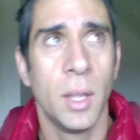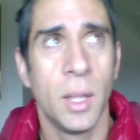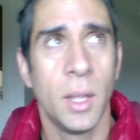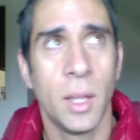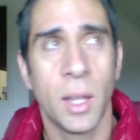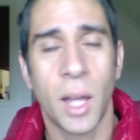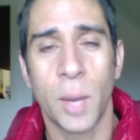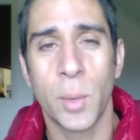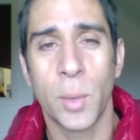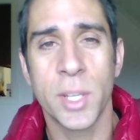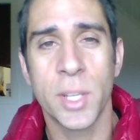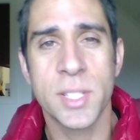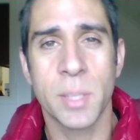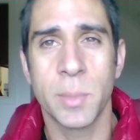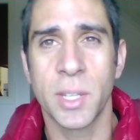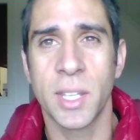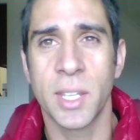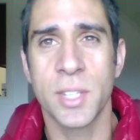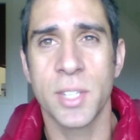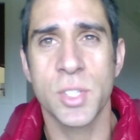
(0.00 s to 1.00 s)
I read
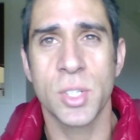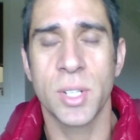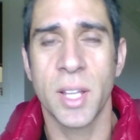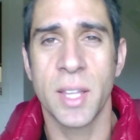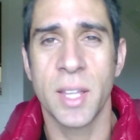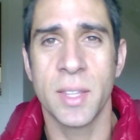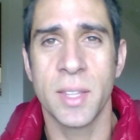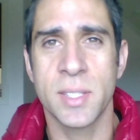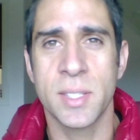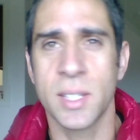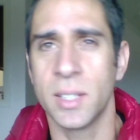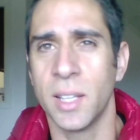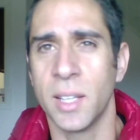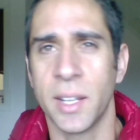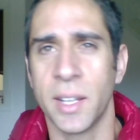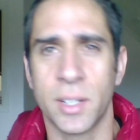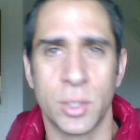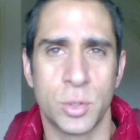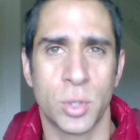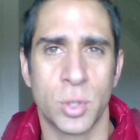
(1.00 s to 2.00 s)
something yesterday that said
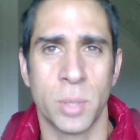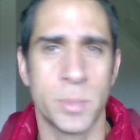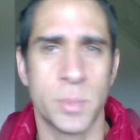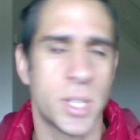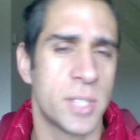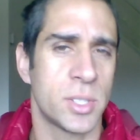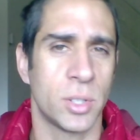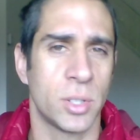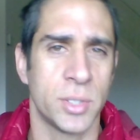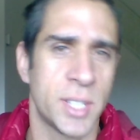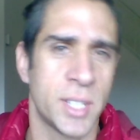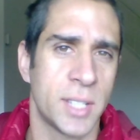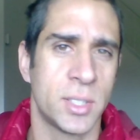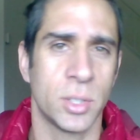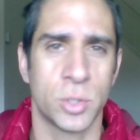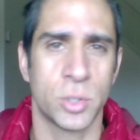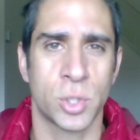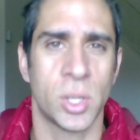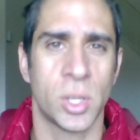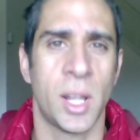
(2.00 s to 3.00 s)
like Trump says it'll take
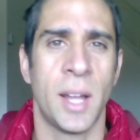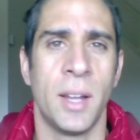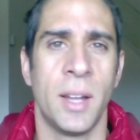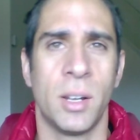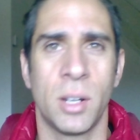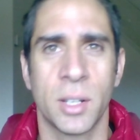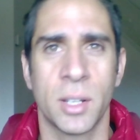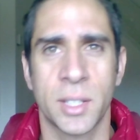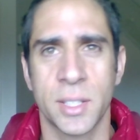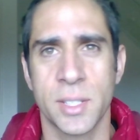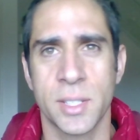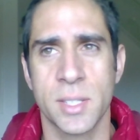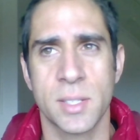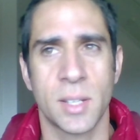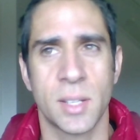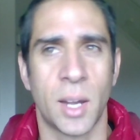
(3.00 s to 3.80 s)
till July, August.